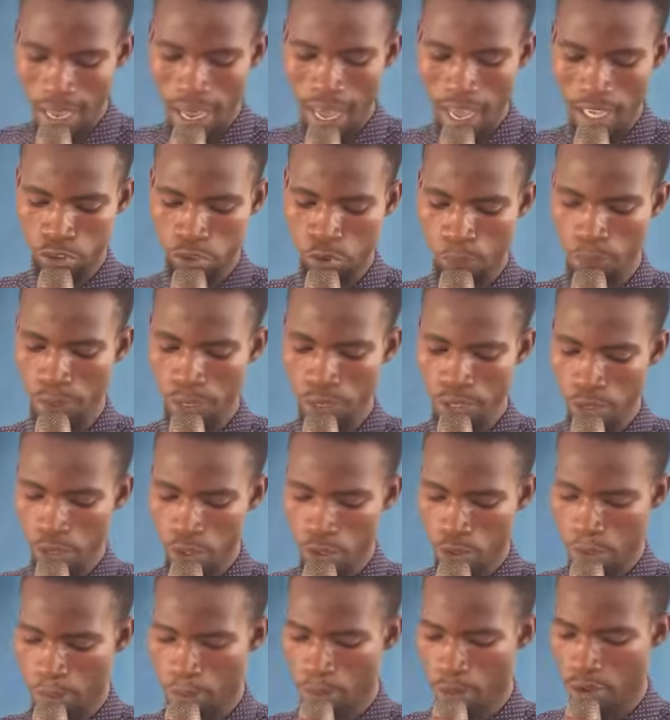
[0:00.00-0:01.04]
are superior
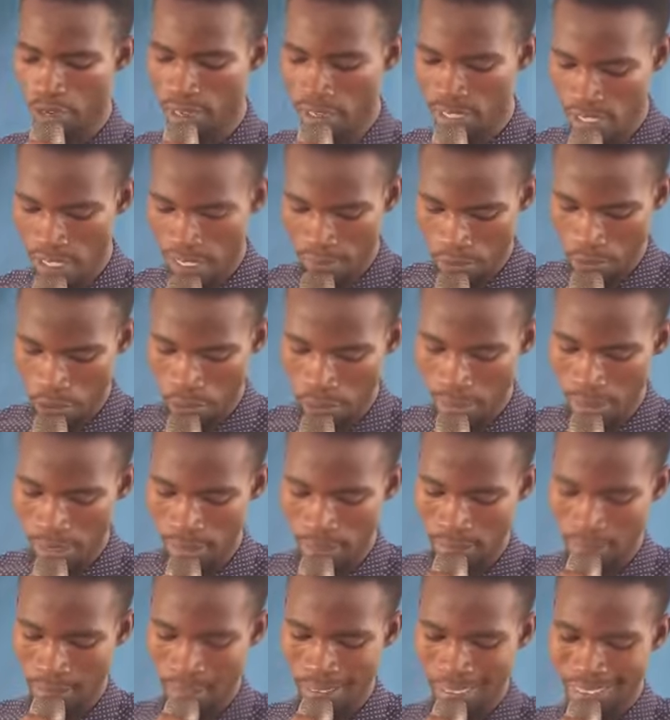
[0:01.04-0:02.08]
to progressive
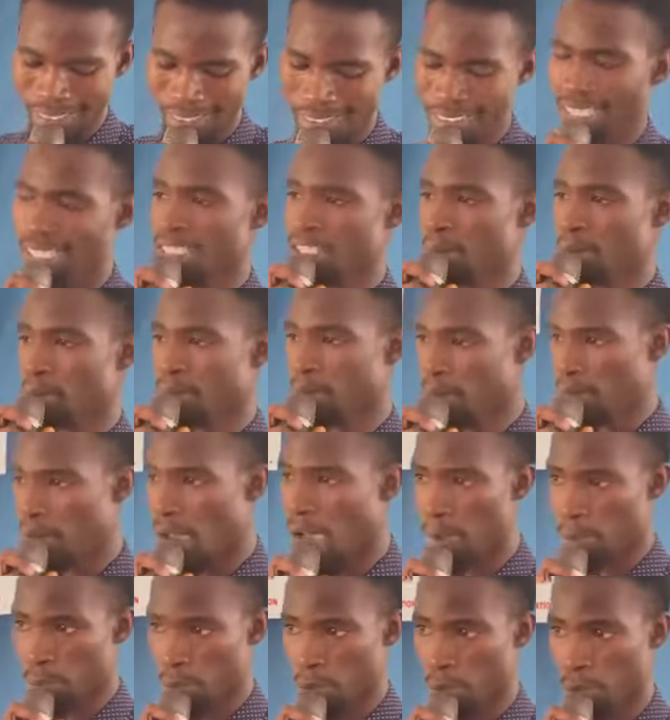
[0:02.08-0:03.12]
student-centered
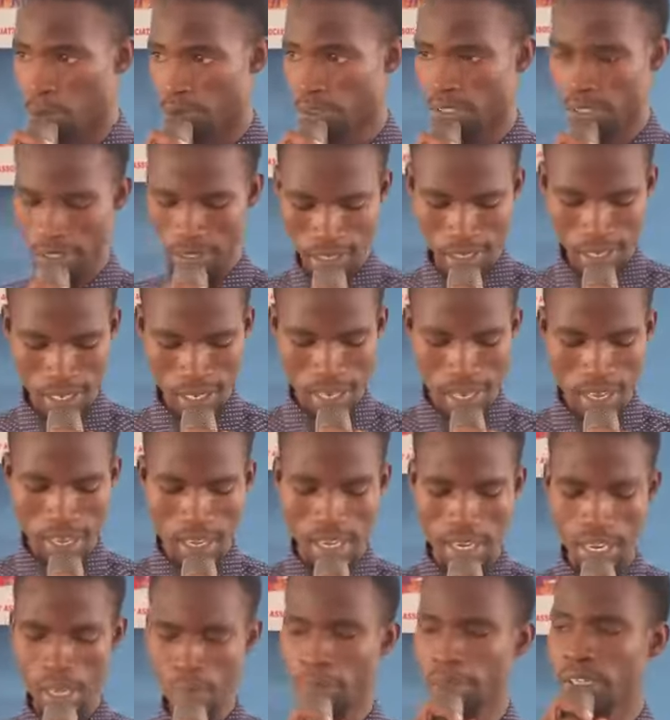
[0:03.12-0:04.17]
approach.
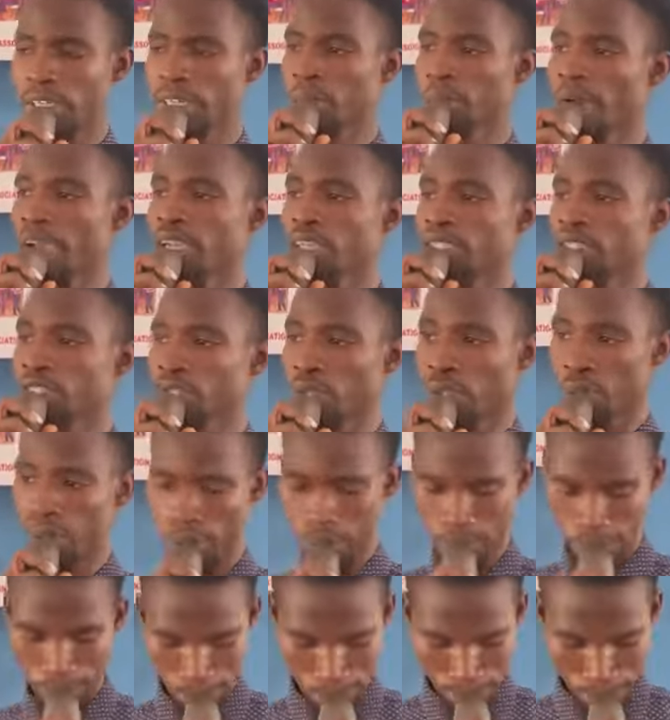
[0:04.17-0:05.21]
Let me remind
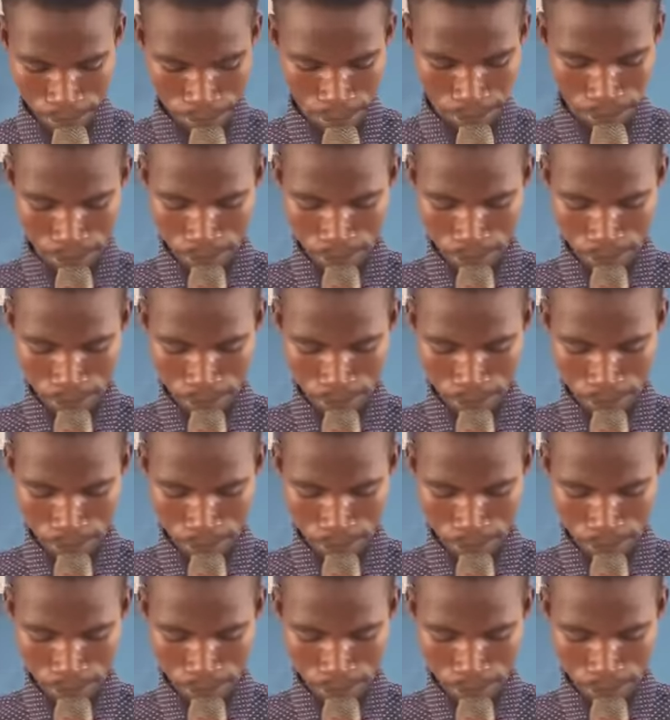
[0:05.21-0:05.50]
you,